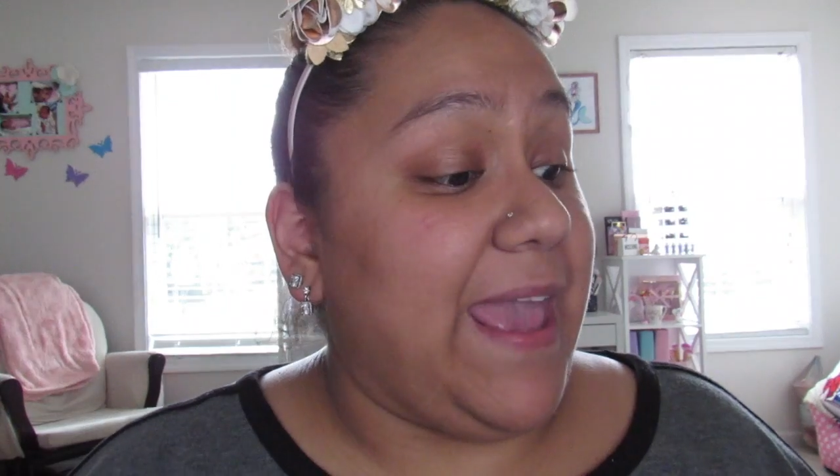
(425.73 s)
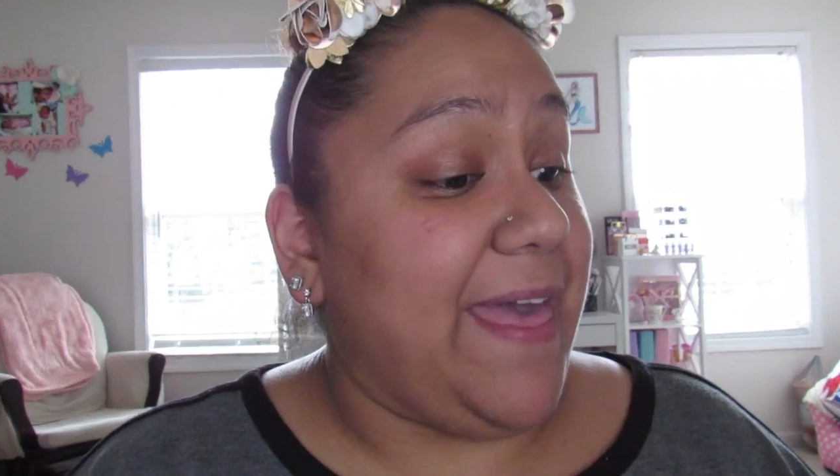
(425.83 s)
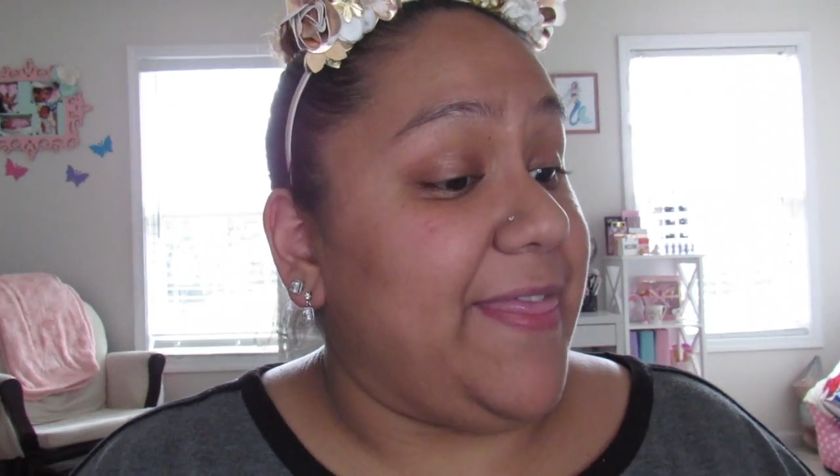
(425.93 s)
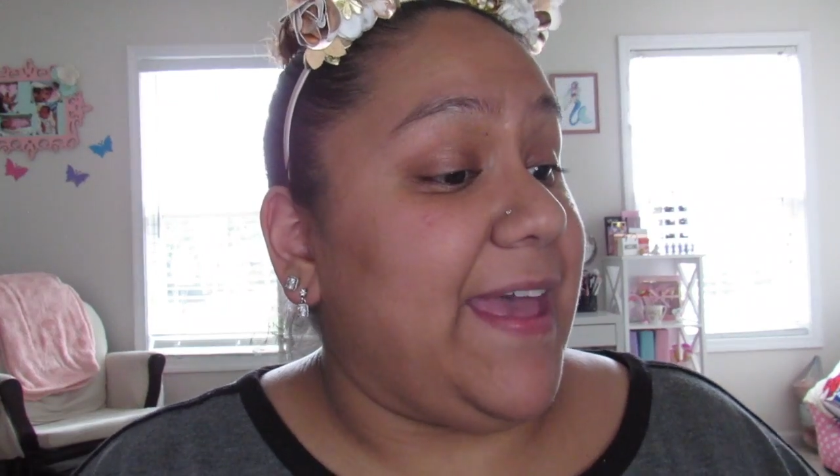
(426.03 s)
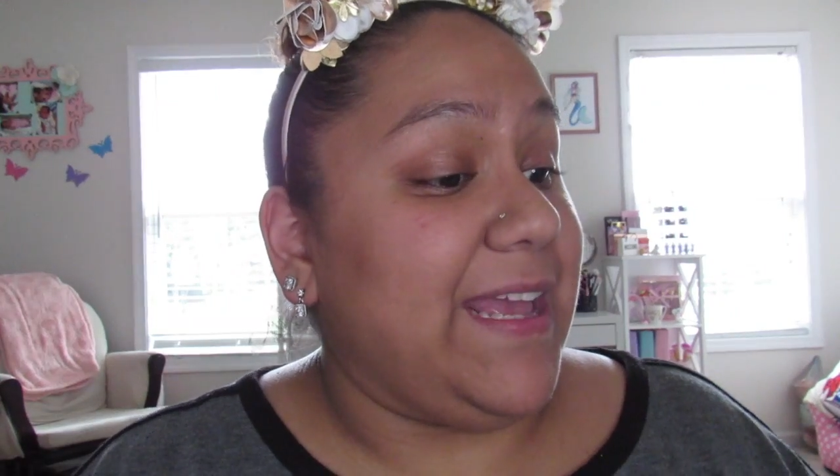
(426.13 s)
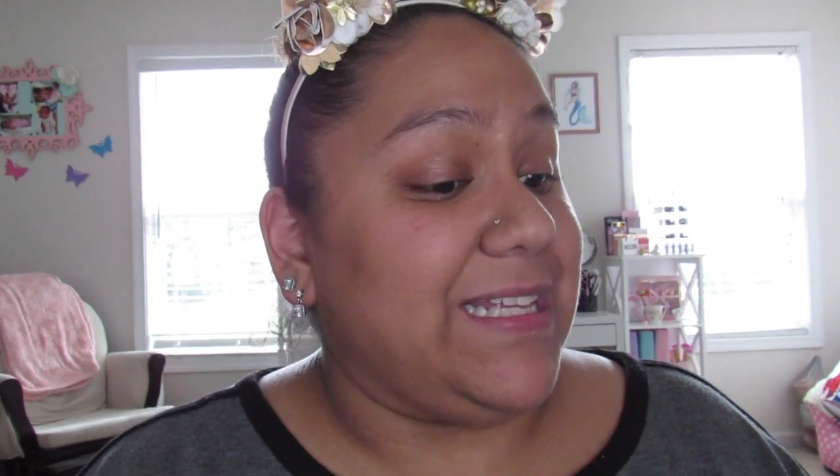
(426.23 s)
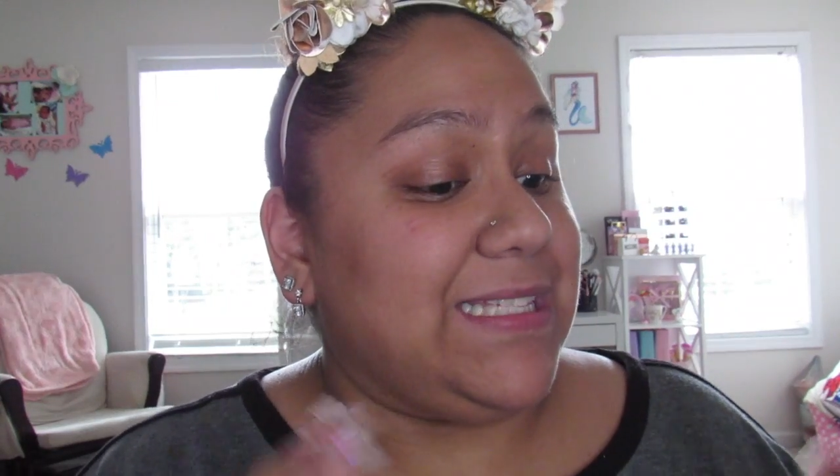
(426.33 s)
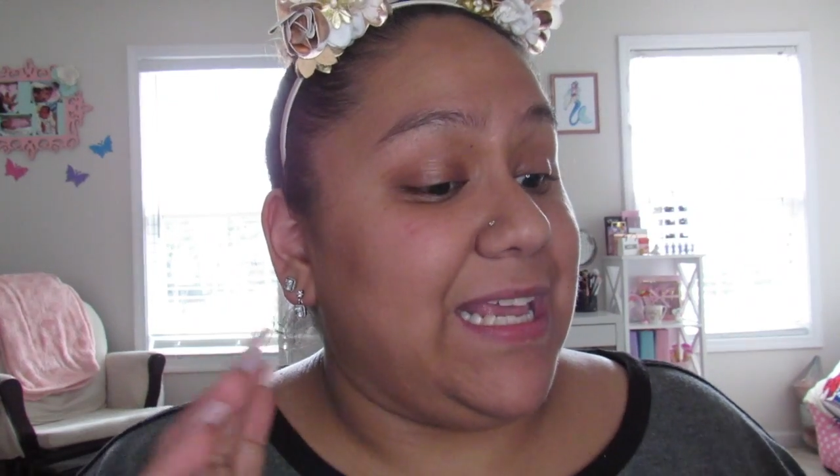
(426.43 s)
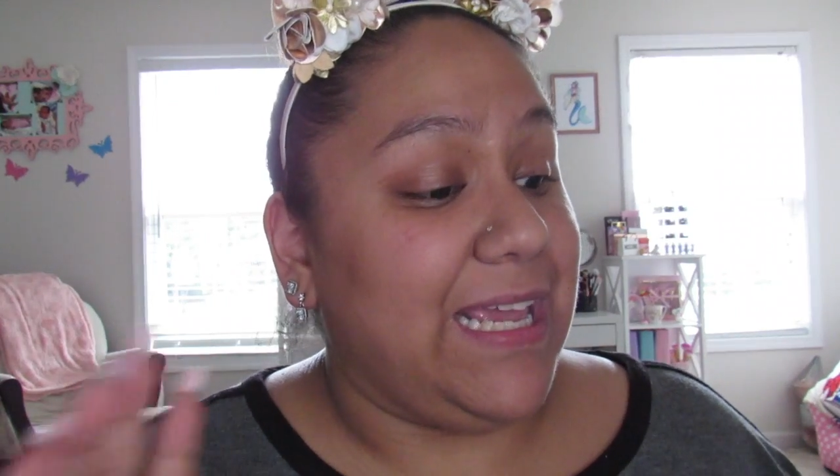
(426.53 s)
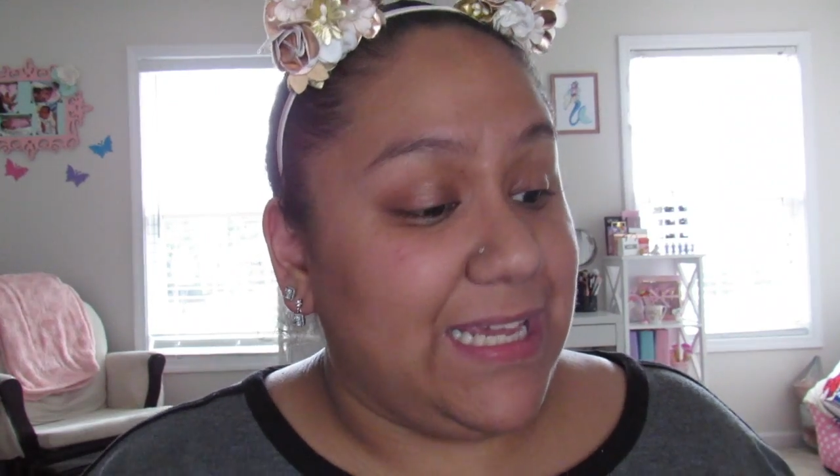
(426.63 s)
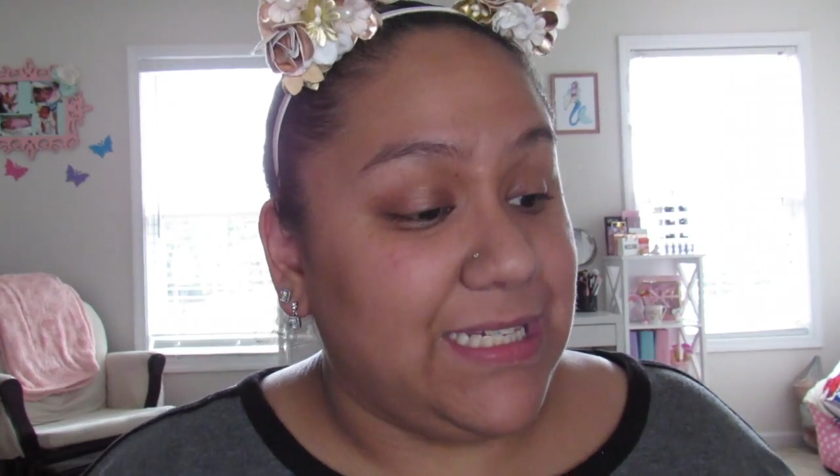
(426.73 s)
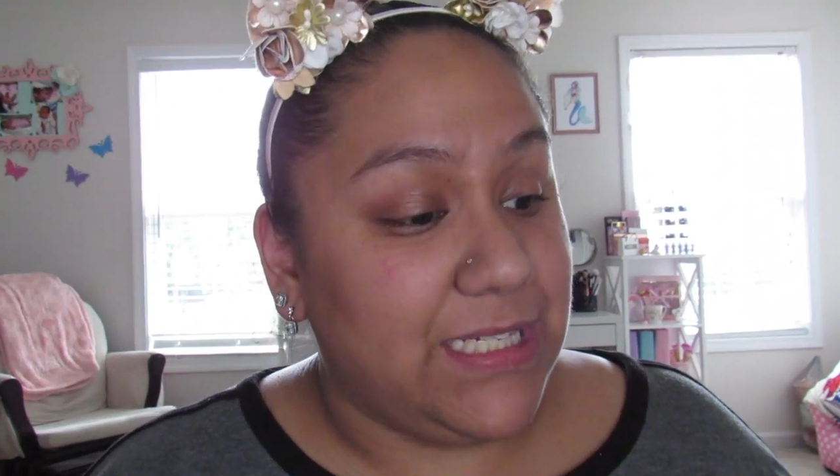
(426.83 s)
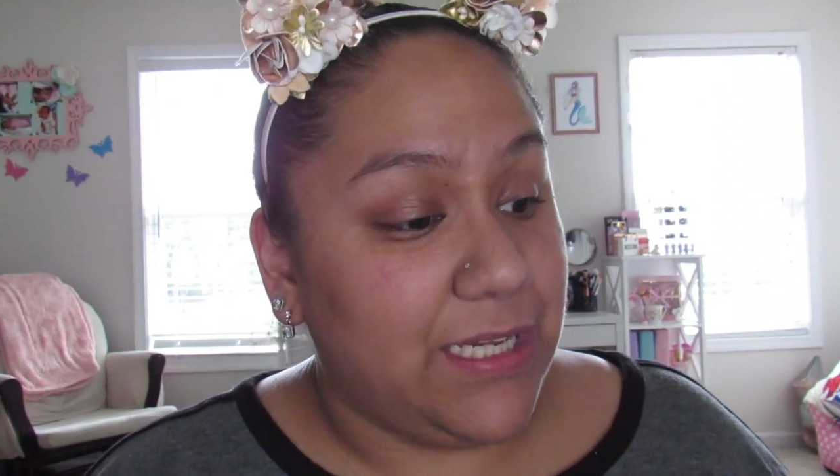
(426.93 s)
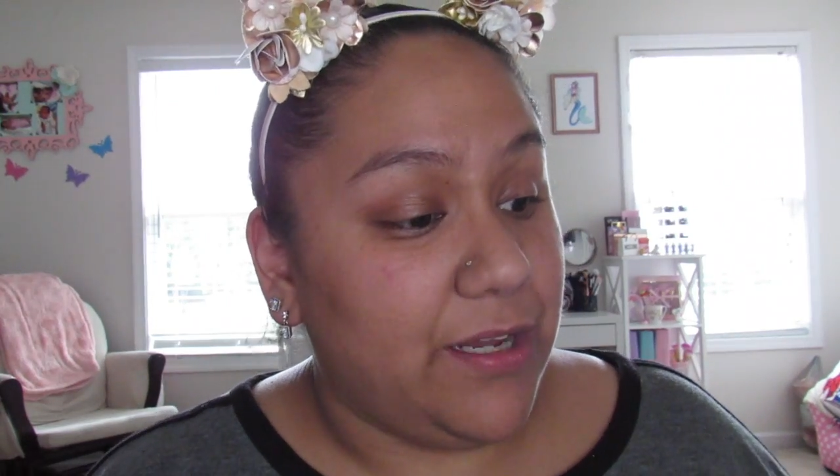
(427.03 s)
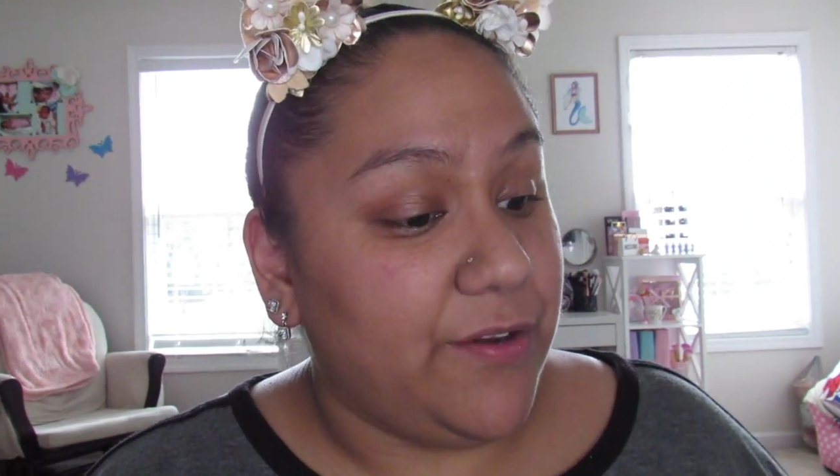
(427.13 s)
yeah, that is
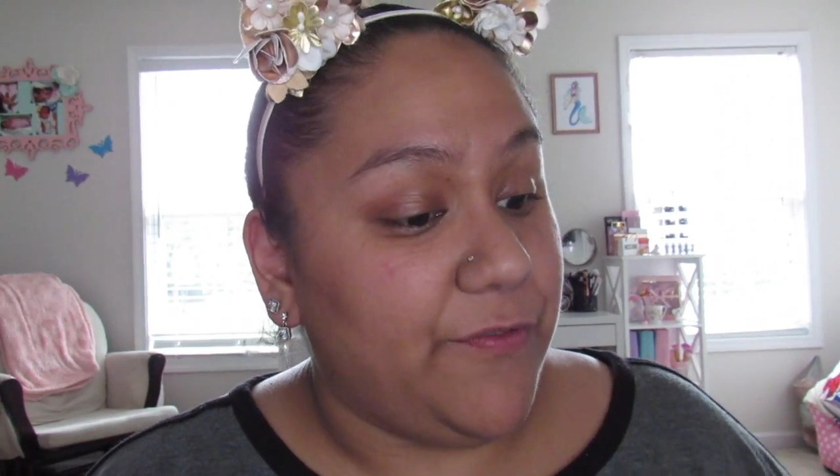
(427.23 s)
it